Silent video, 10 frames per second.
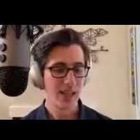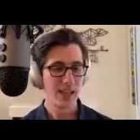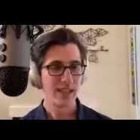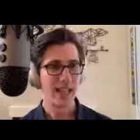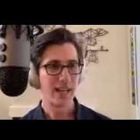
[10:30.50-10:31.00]

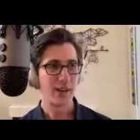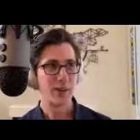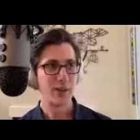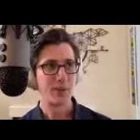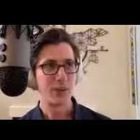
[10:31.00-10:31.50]

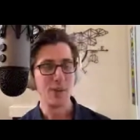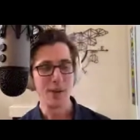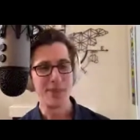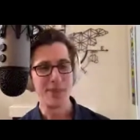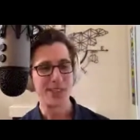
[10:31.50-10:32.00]
Now, you
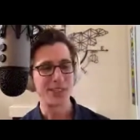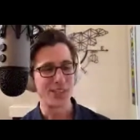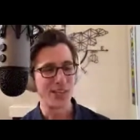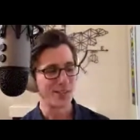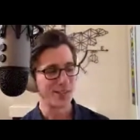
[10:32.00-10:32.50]
might be thinking to
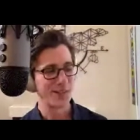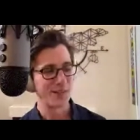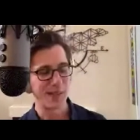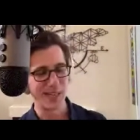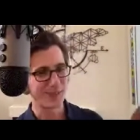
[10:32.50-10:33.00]
yourself,
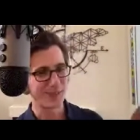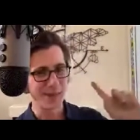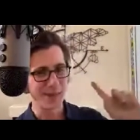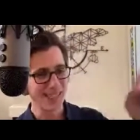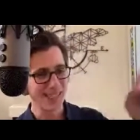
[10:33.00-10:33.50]
but not for
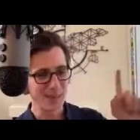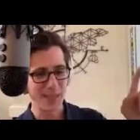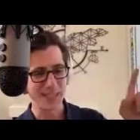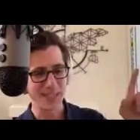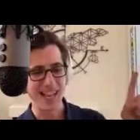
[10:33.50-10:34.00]
me,
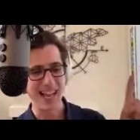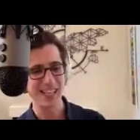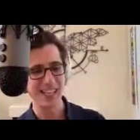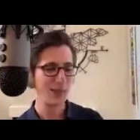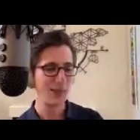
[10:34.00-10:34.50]
because
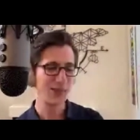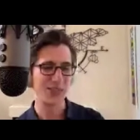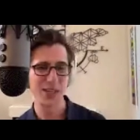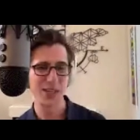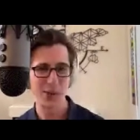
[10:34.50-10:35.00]
I use the
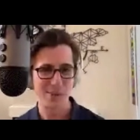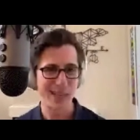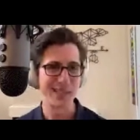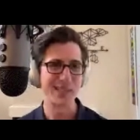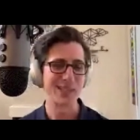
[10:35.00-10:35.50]
XAML
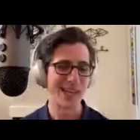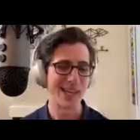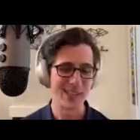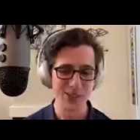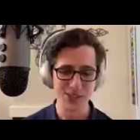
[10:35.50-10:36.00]
compiler. I
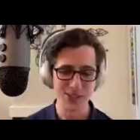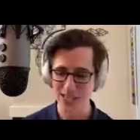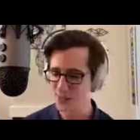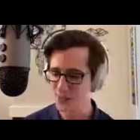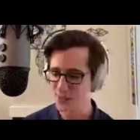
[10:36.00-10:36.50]
use
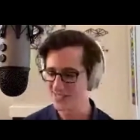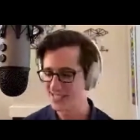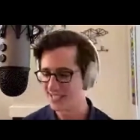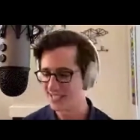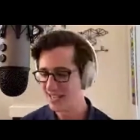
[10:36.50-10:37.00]
XAML
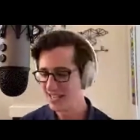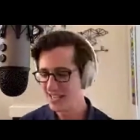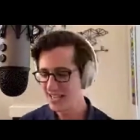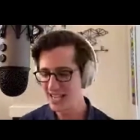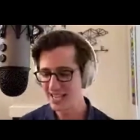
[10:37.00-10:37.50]
C.
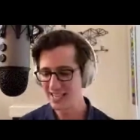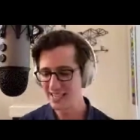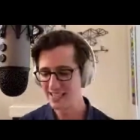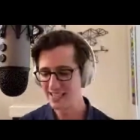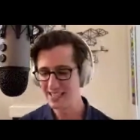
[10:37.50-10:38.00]

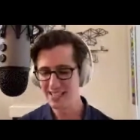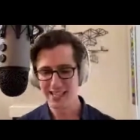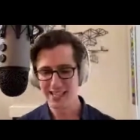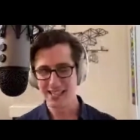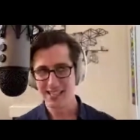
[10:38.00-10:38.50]
And
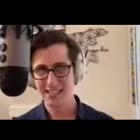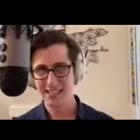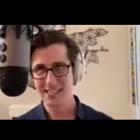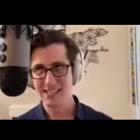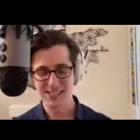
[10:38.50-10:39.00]

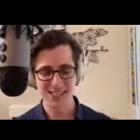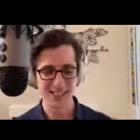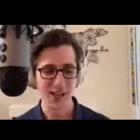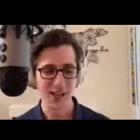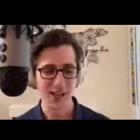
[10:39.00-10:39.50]
yes
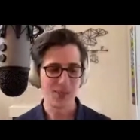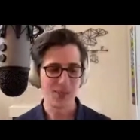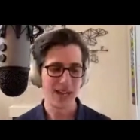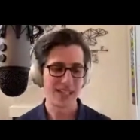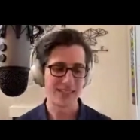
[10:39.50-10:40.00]
and no.
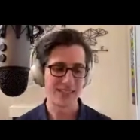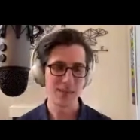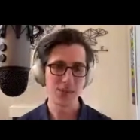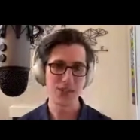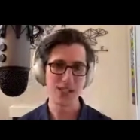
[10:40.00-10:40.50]

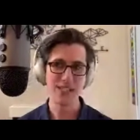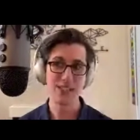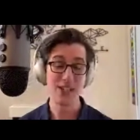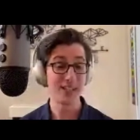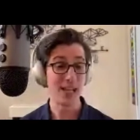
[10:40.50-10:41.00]
XAML C
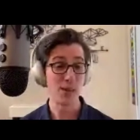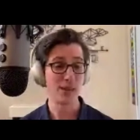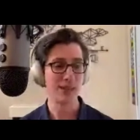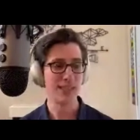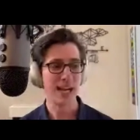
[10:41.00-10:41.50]
does help
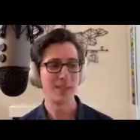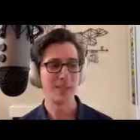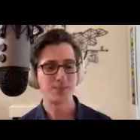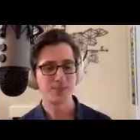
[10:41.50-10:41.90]
a lot.